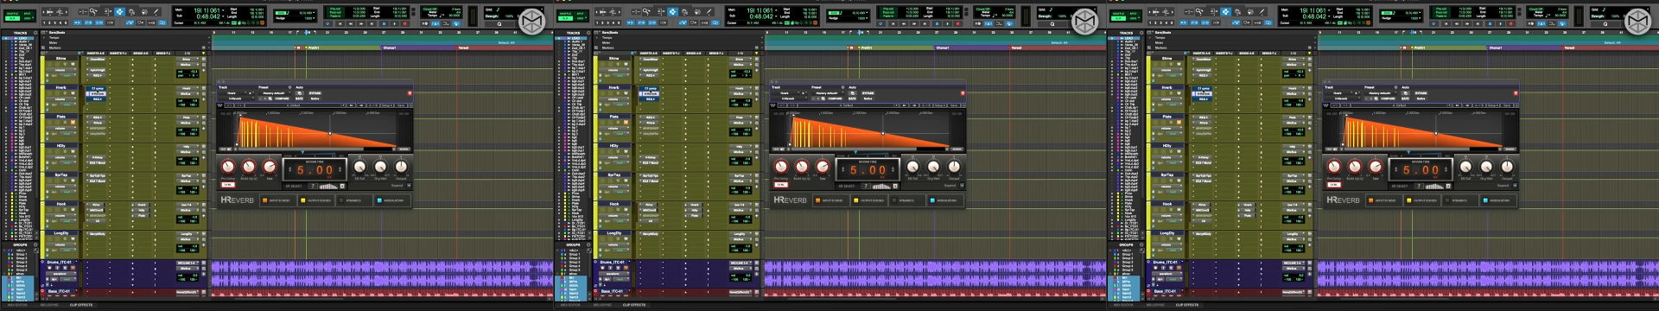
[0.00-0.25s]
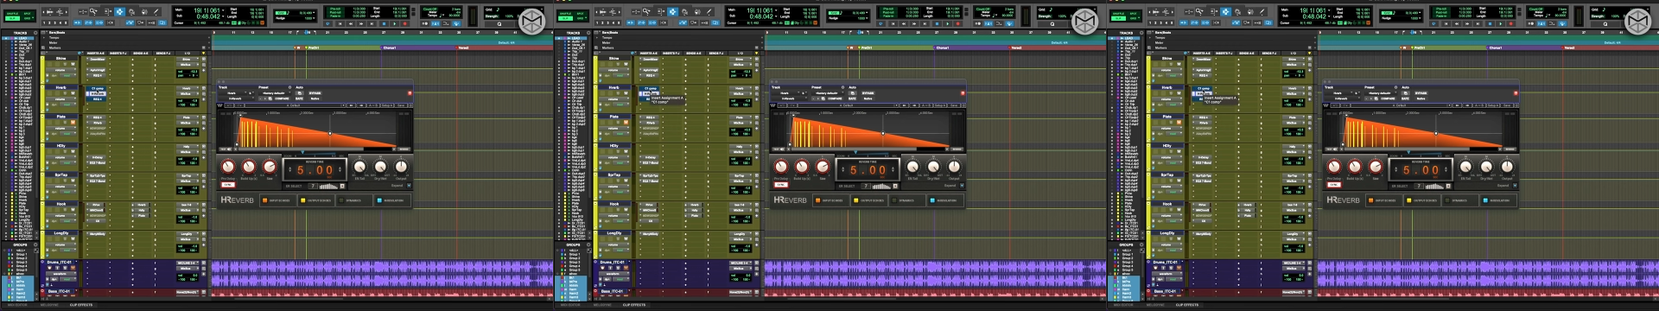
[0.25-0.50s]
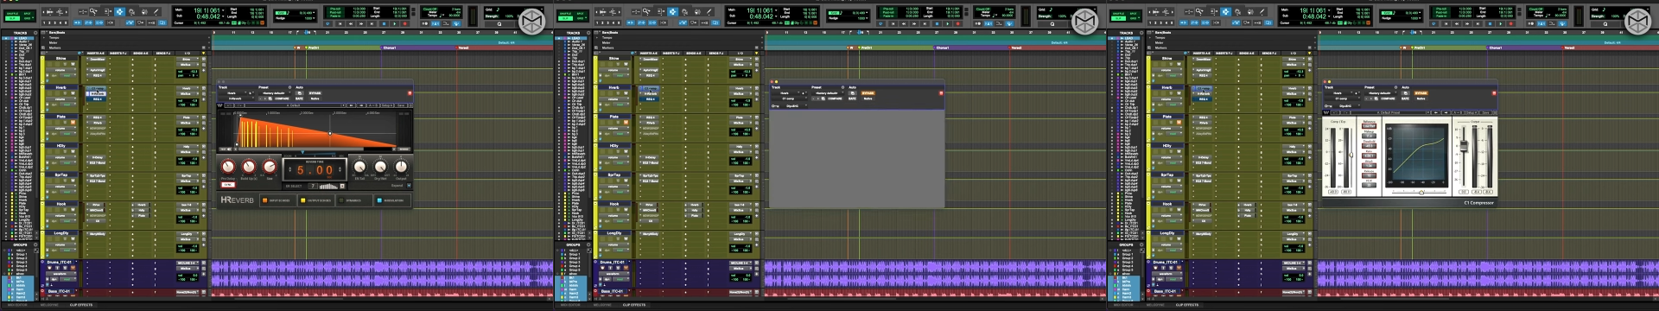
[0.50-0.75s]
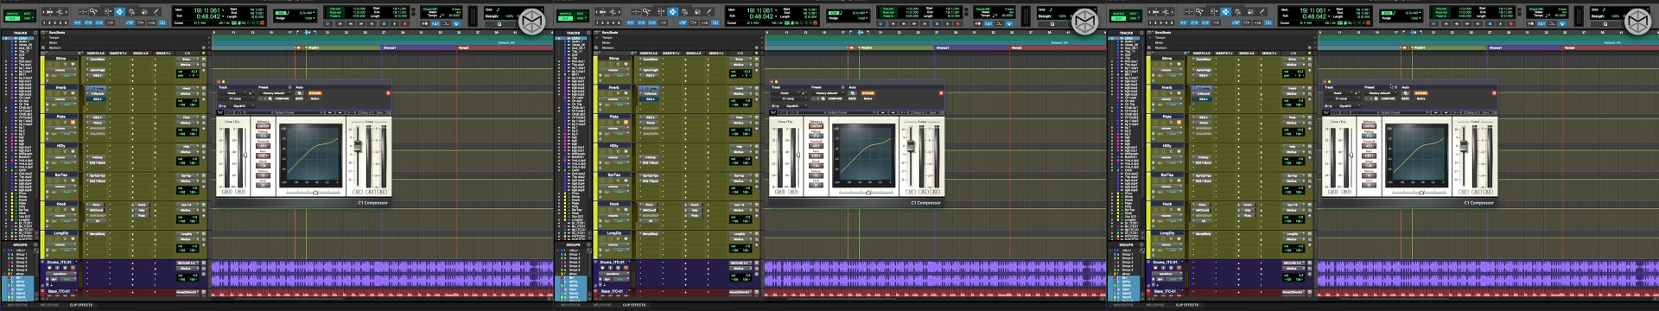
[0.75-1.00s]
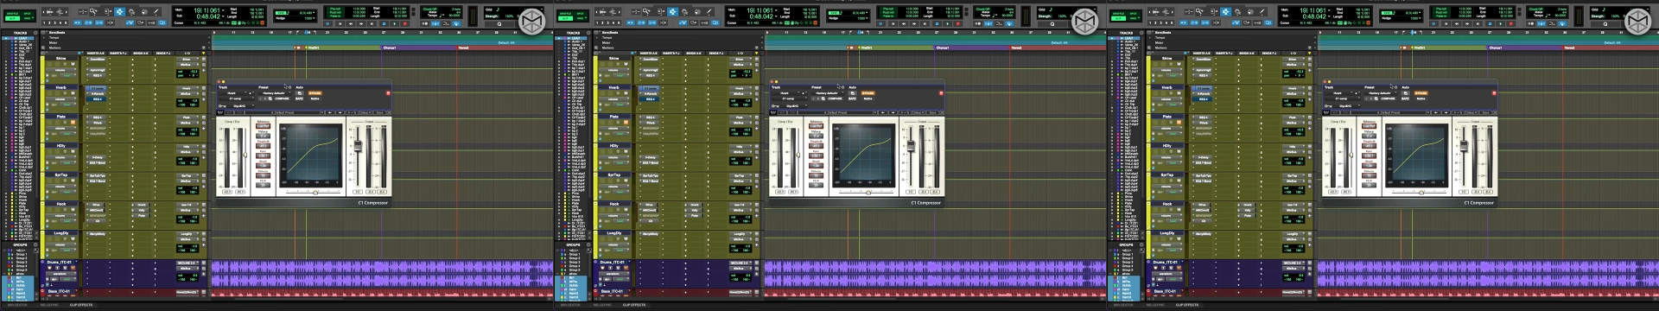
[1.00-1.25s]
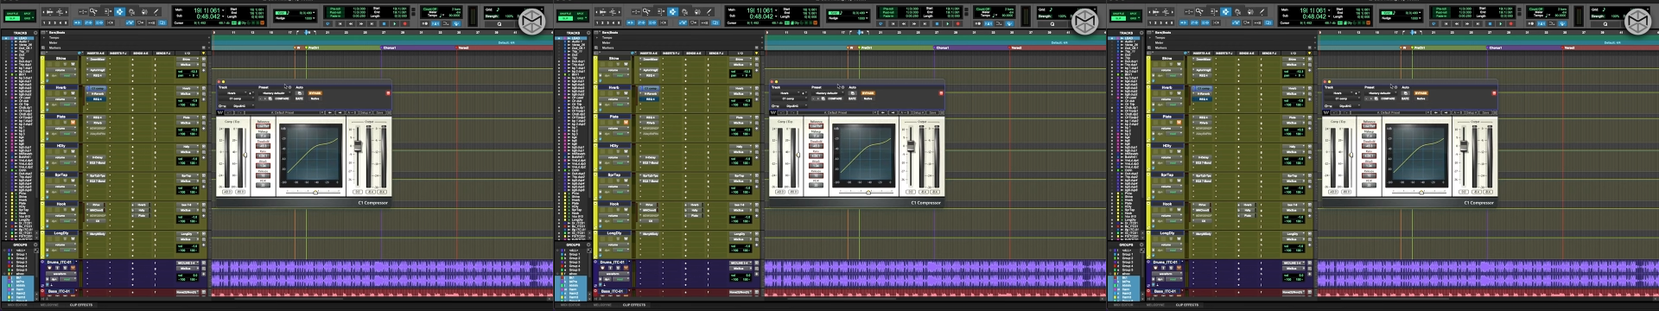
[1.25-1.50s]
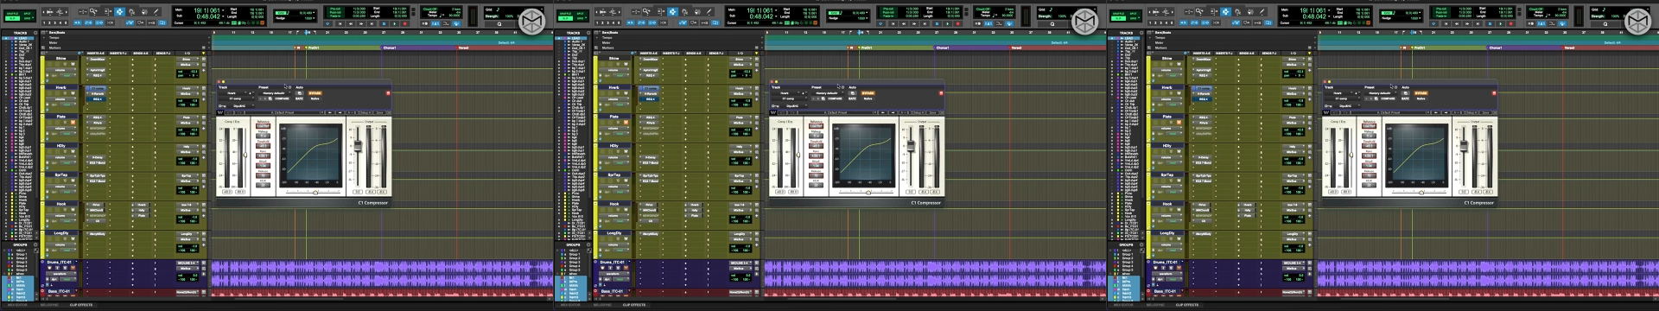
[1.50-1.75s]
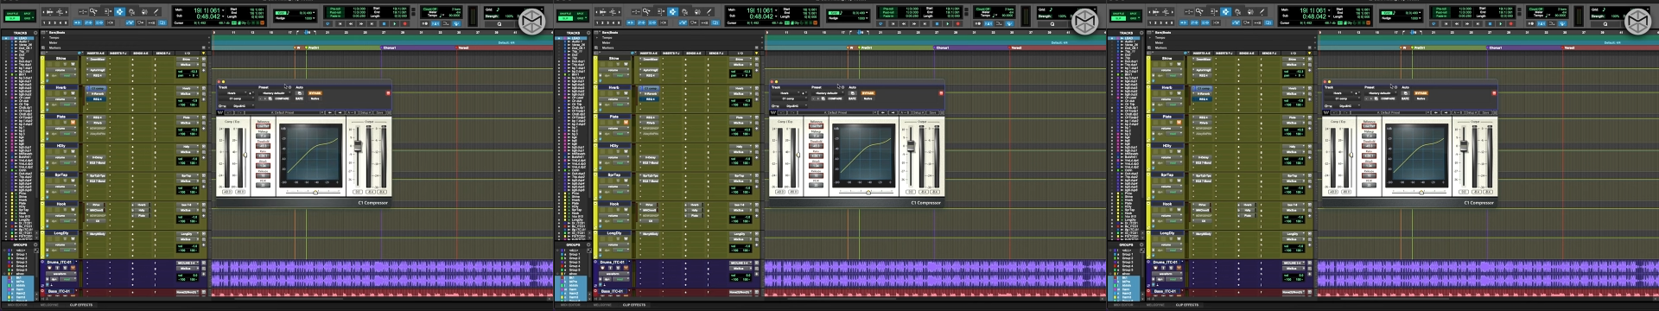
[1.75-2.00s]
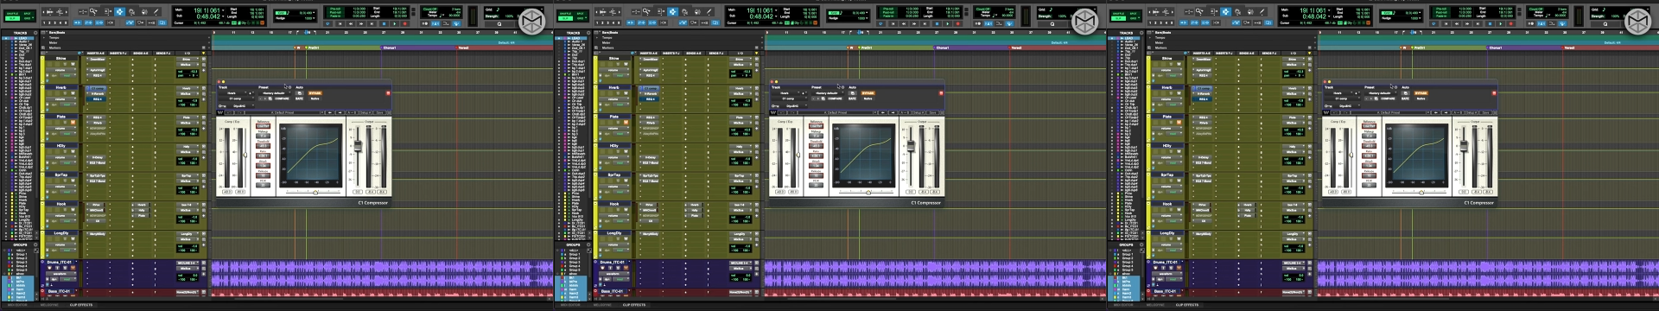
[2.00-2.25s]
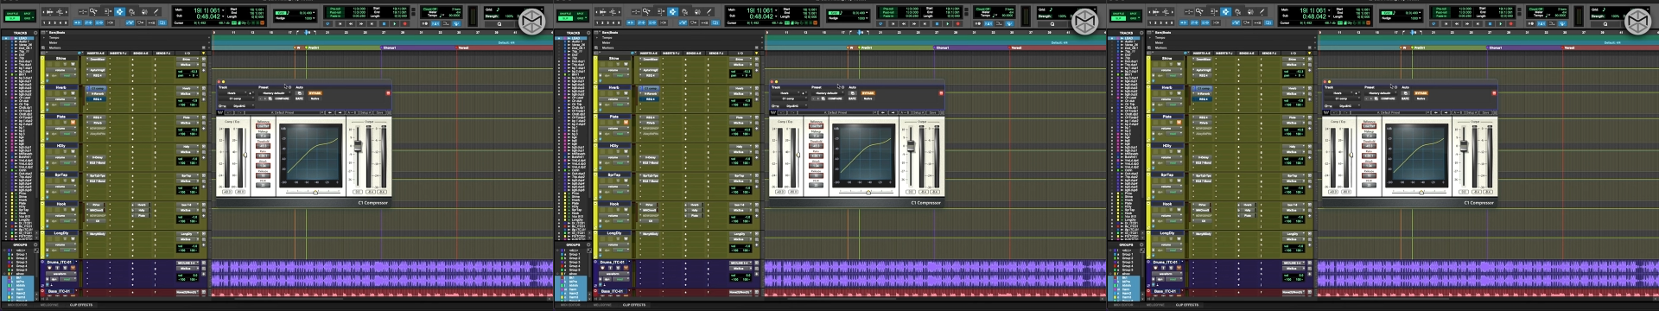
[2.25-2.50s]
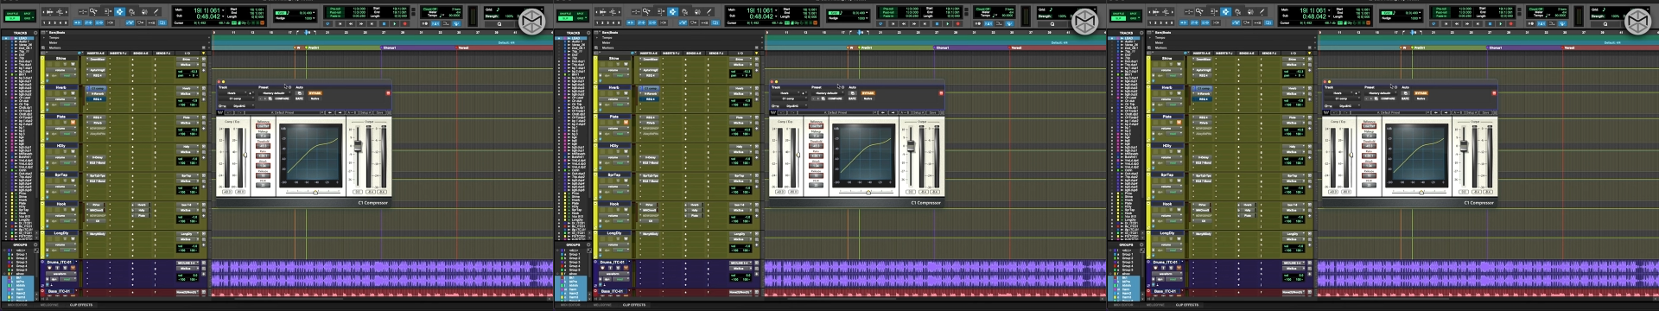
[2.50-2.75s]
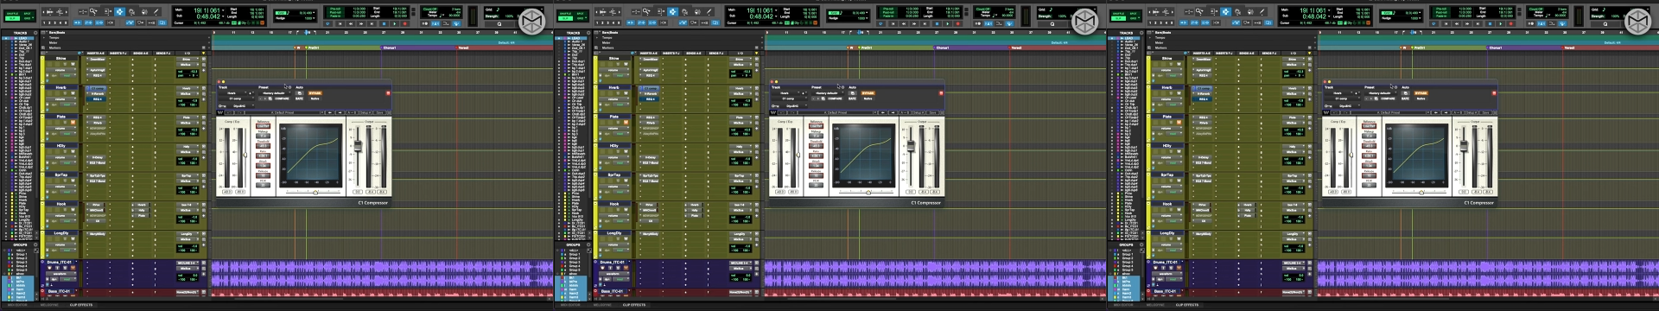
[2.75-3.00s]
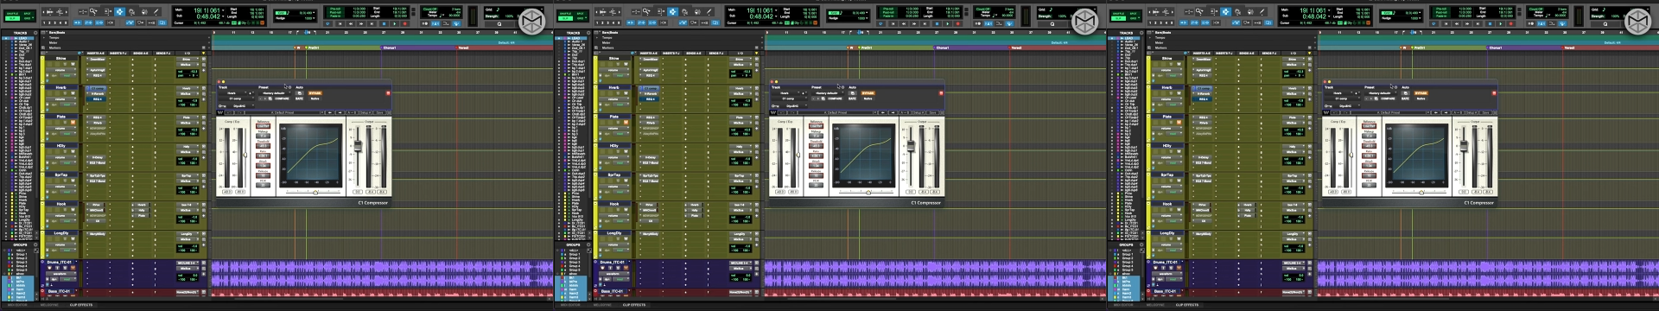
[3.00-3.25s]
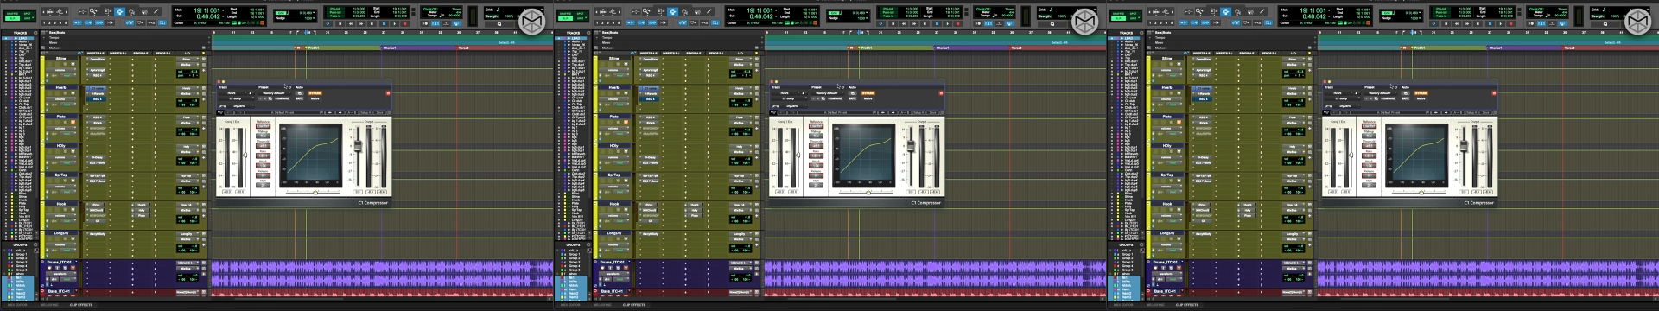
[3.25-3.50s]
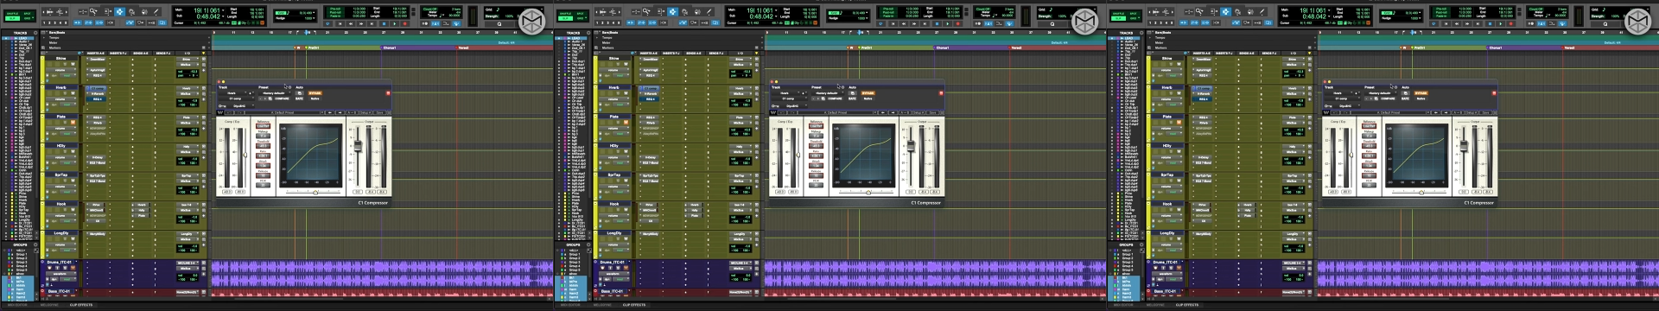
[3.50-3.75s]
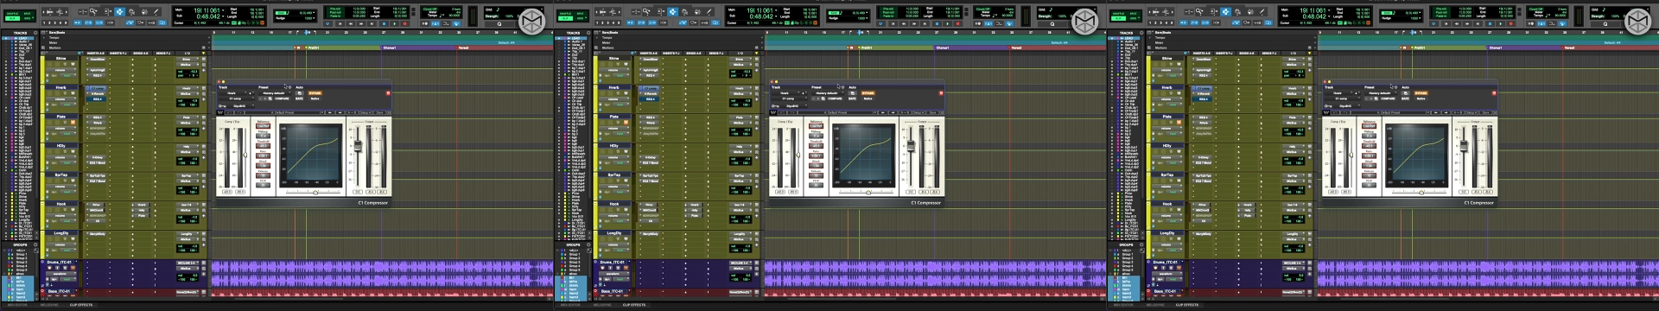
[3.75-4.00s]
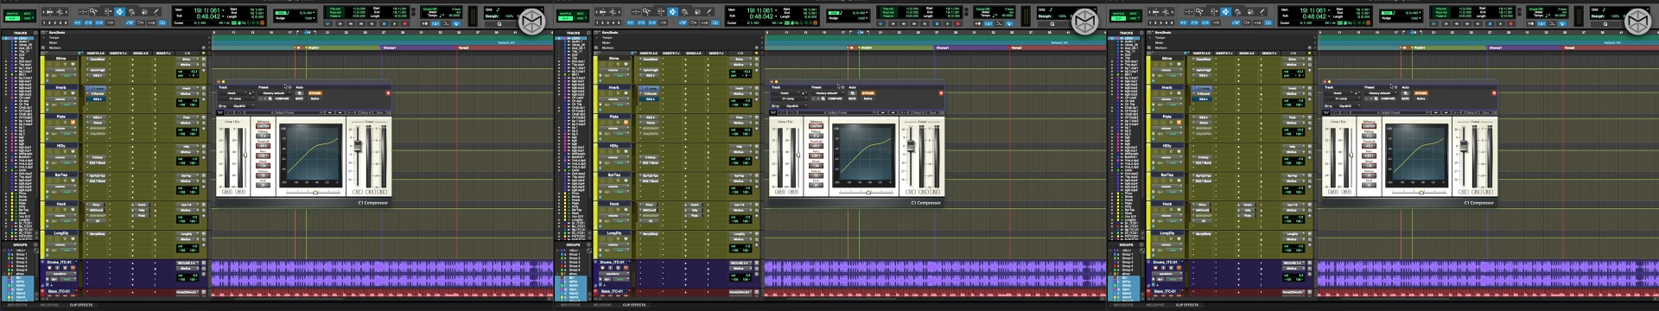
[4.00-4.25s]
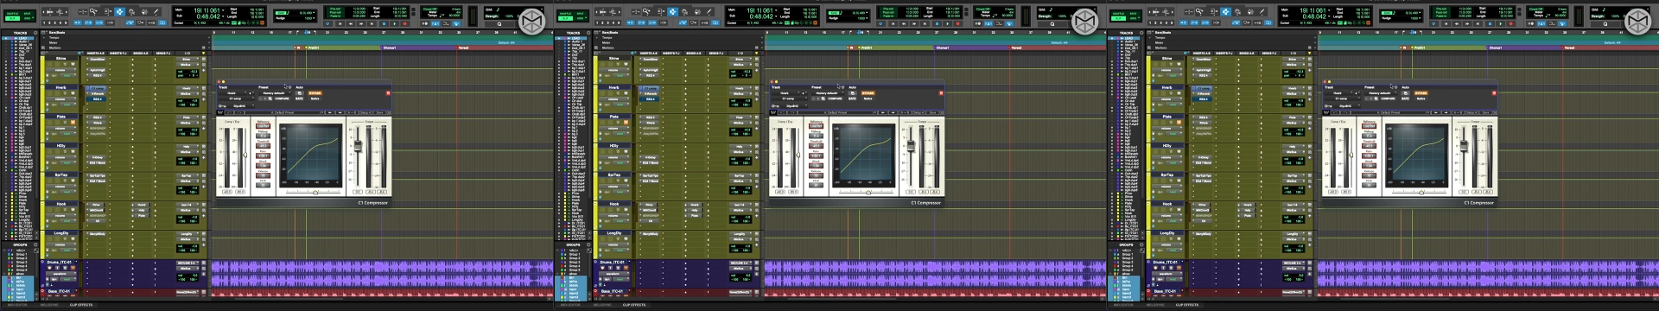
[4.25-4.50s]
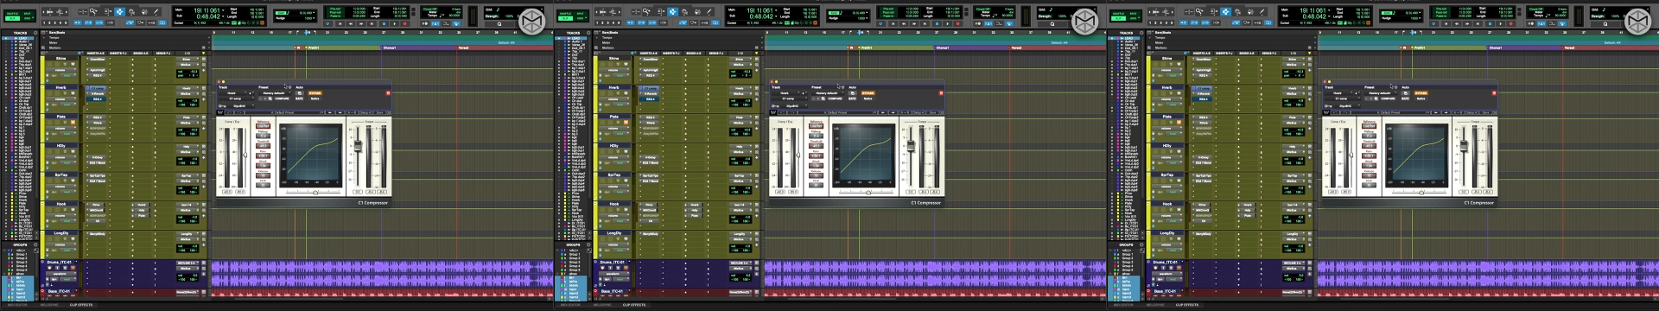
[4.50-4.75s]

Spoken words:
[unreadable: no face in view]